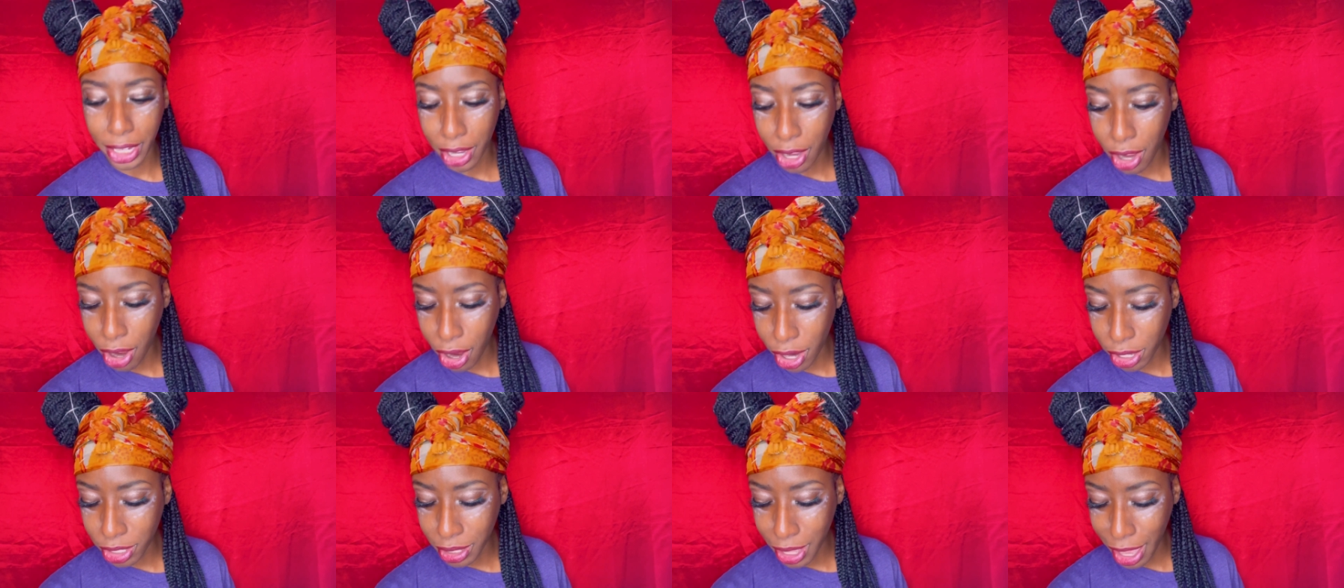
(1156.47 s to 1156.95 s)

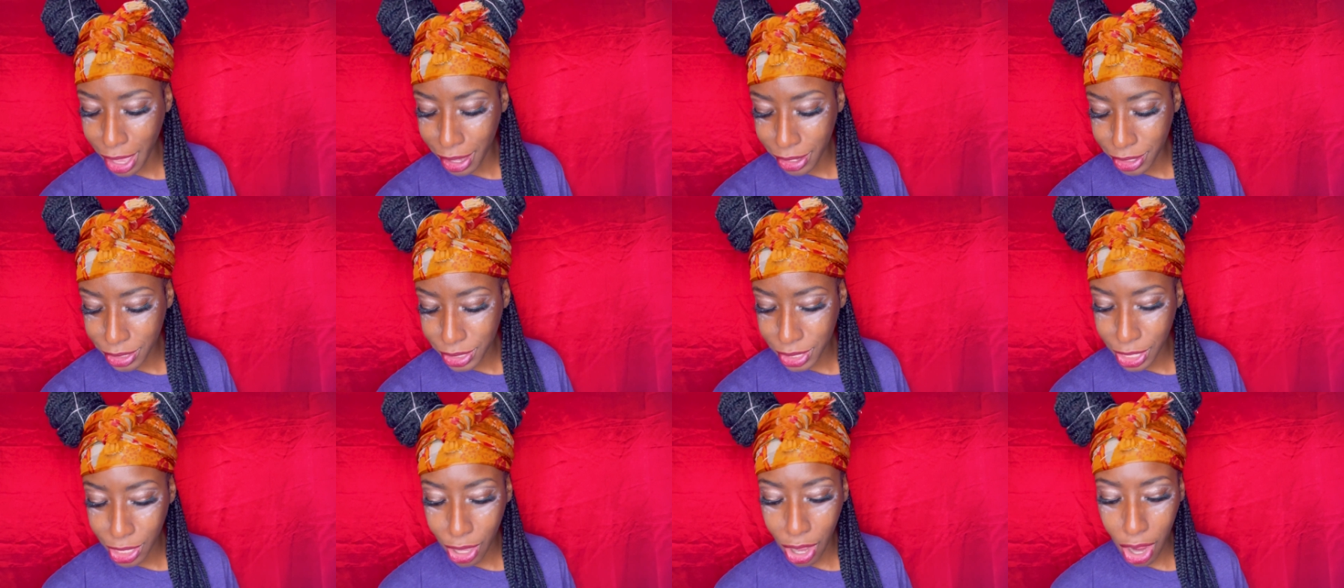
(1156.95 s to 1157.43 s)

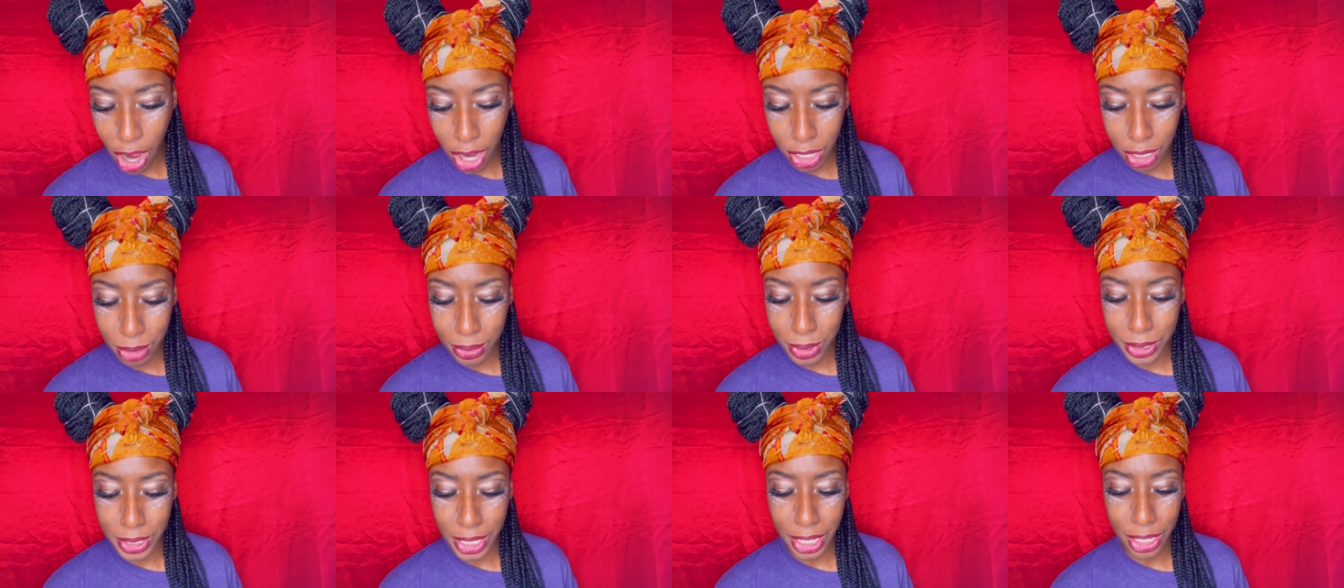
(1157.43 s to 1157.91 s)

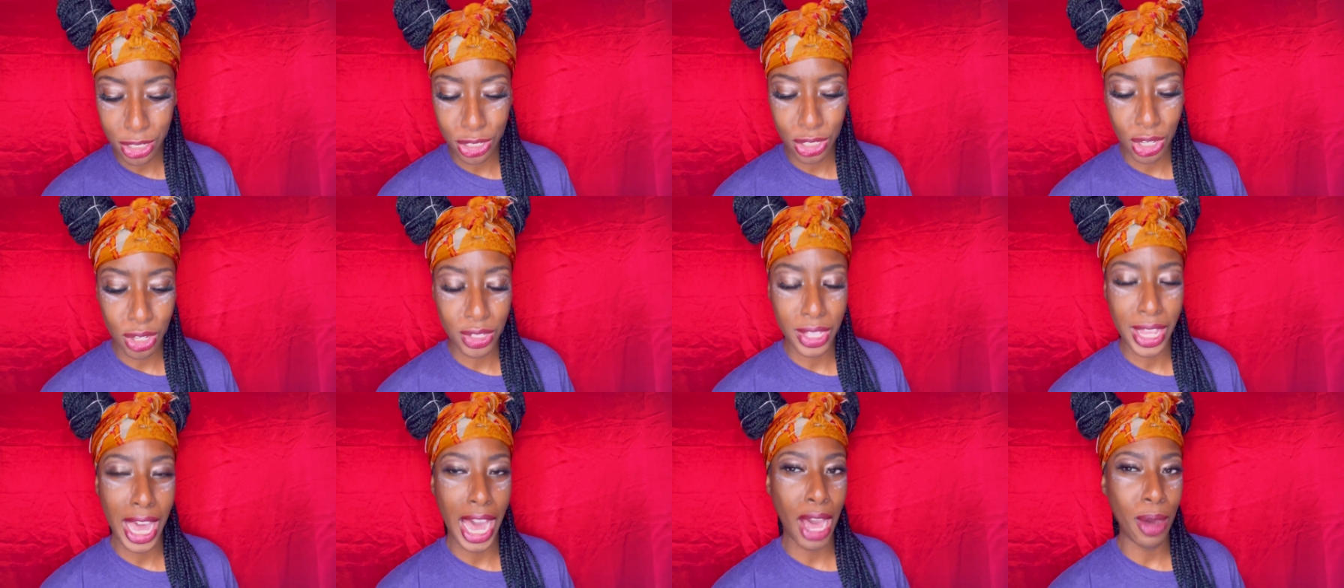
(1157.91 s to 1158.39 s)
Harlem looks like a
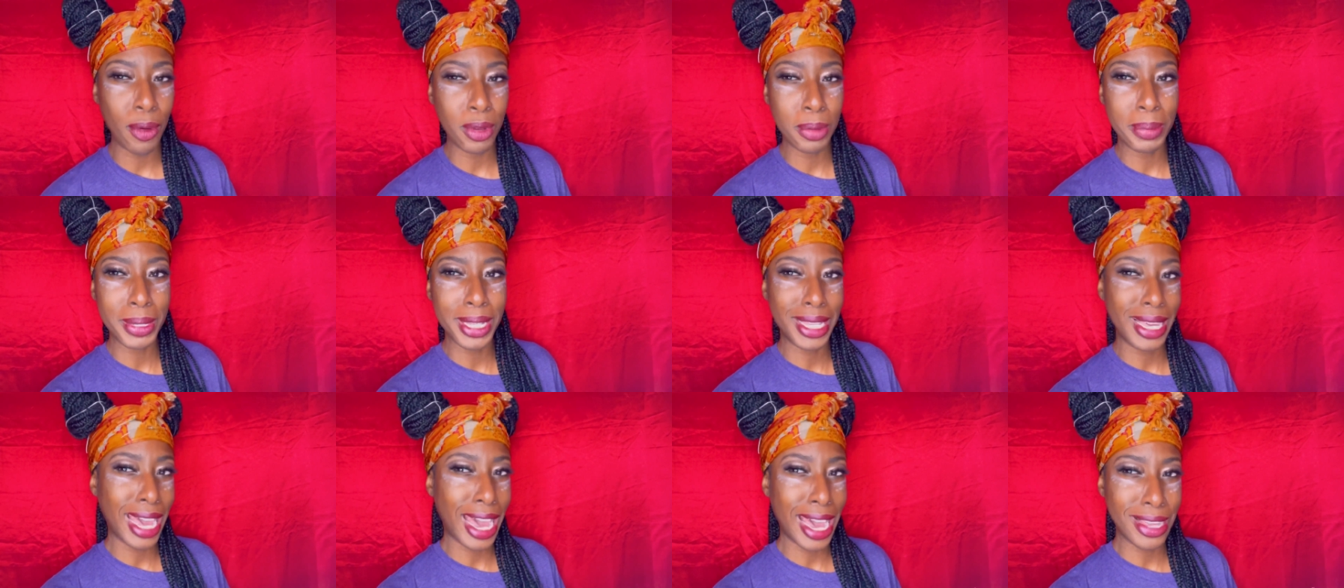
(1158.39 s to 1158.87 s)
show that I would
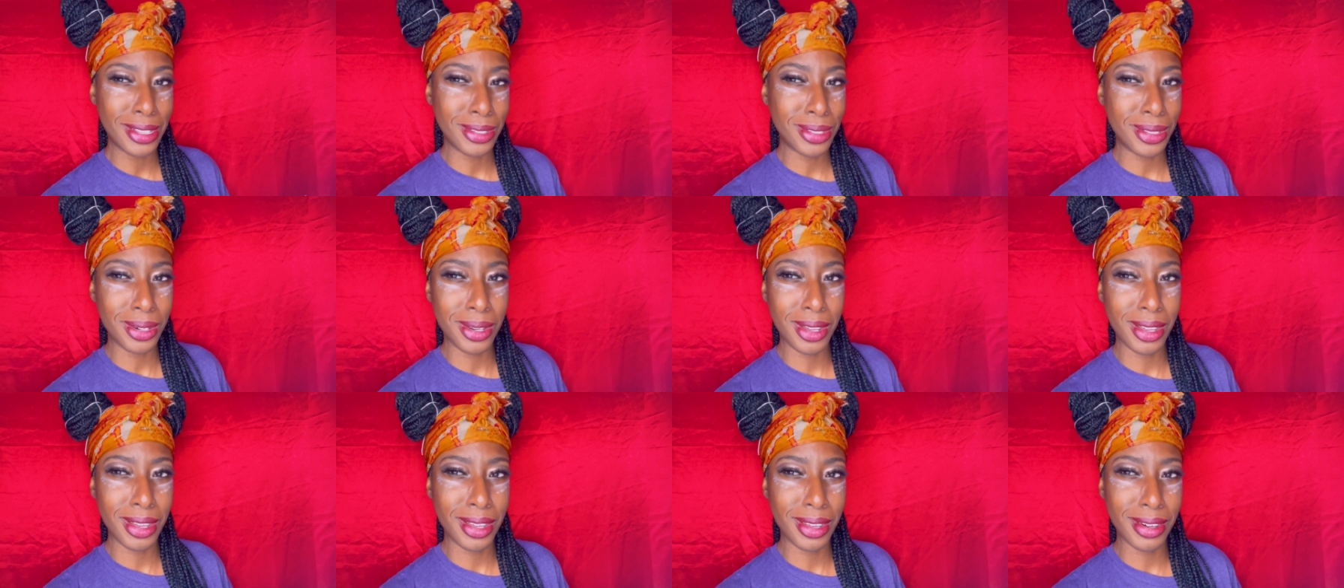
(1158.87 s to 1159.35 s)
be
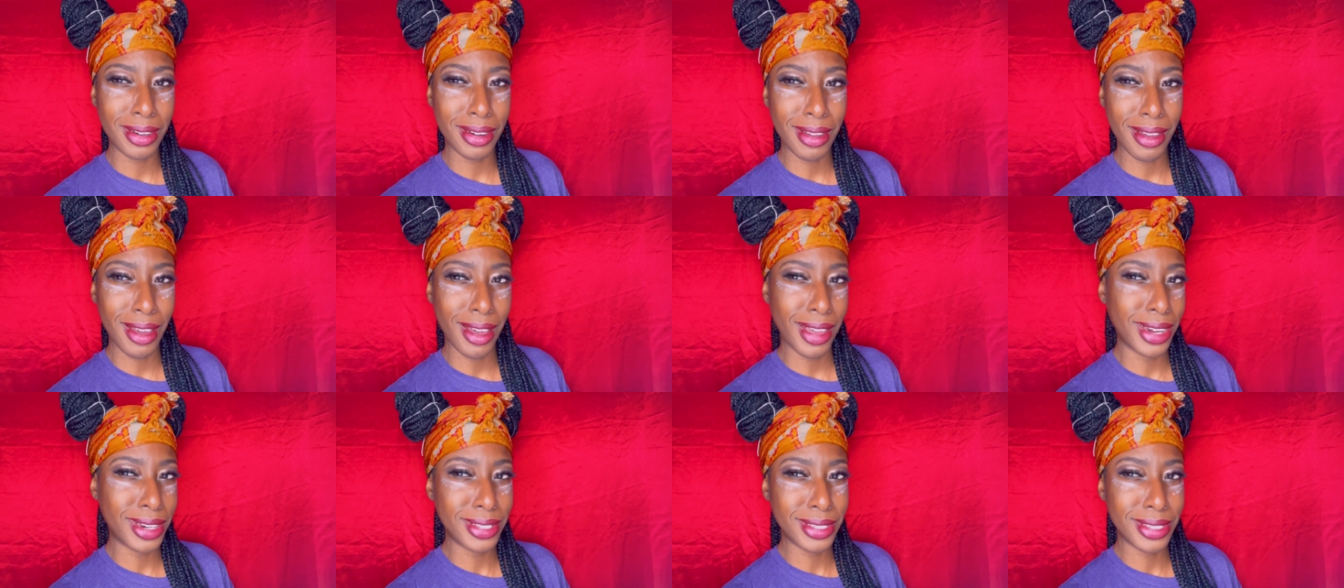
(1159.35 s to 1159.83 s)
casted on,
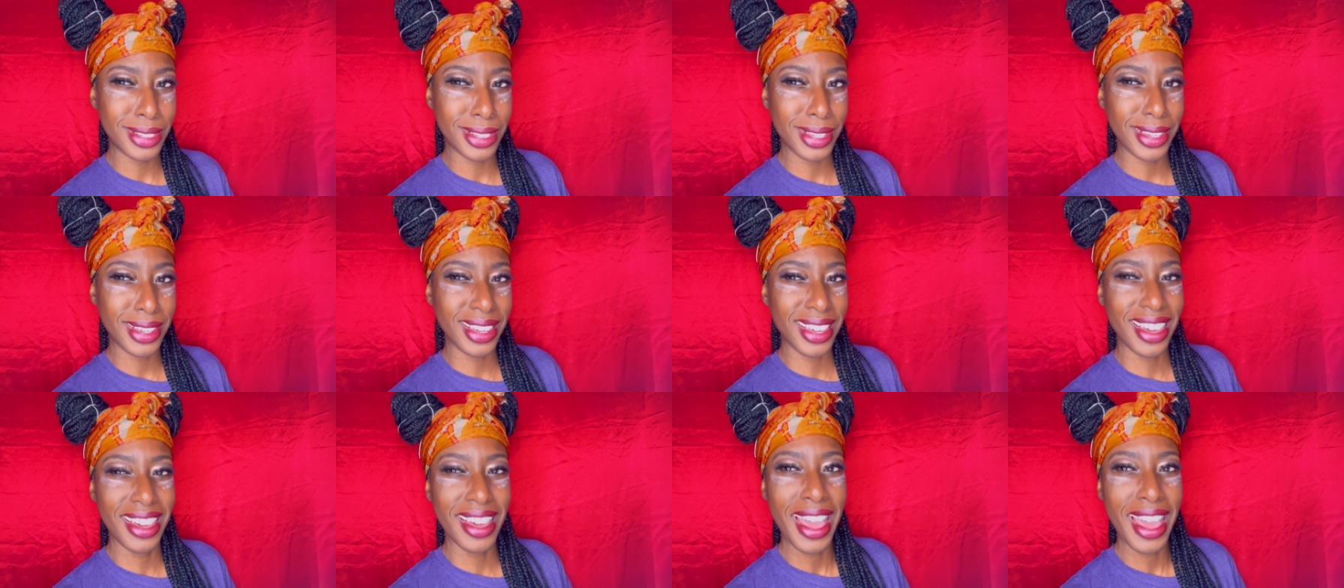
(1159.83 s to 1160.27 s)
honestly.